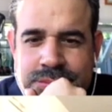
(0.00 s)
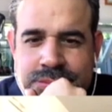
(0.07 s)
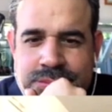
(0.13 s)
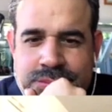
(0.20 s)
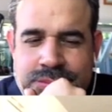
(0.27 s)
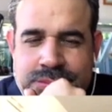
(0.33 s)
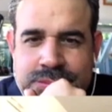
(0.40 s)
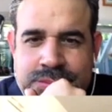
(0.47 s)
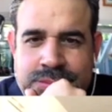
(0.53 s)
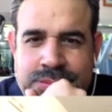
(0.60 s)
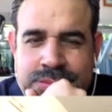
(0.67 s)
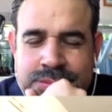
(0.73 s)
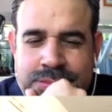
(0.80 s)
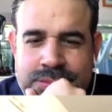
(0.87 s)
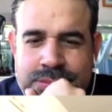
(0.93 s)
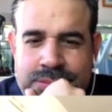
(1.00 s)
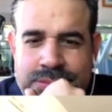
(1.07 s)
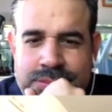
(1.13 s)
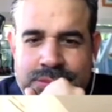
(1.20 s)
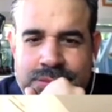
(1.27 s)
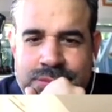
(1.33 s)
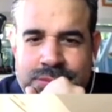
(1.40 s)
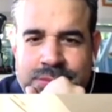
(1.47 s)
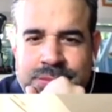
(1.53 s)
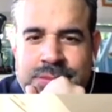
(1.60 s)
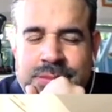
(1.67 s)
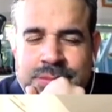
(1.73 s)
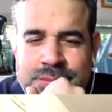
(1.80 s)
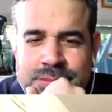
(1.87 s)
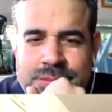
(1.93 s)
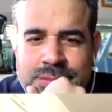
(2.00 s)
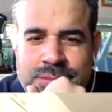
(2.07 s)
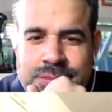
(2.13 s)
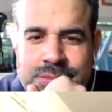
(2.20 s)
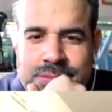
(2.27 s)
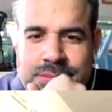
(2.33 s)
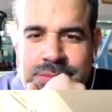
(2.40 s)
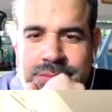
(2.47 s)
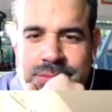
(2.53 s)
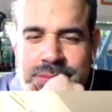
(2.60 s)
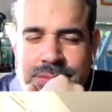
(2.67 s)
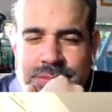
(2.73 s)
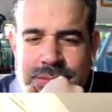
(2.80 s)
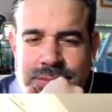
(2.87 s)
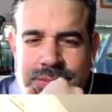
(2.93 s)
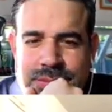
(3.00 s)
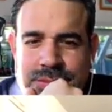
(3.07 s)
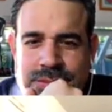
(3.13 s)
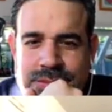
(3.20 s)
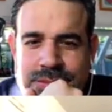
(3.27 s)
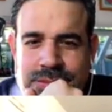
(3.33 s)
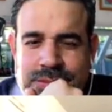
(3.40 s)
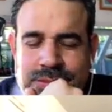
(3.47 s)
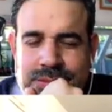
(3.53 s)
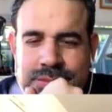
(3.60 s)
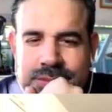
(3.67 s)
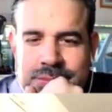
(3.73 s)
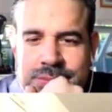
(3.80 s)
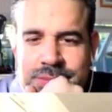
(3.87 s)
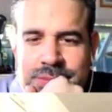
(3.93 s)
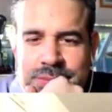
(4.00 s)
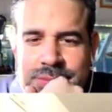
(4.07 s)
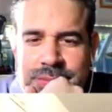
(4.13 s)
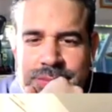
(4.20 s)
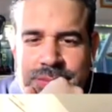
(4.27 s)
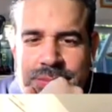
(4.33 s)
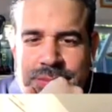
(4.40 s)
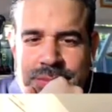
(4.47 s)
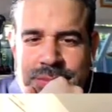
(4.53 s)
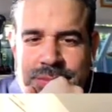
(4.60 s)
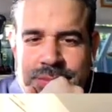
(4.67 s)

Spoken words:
(not speaking)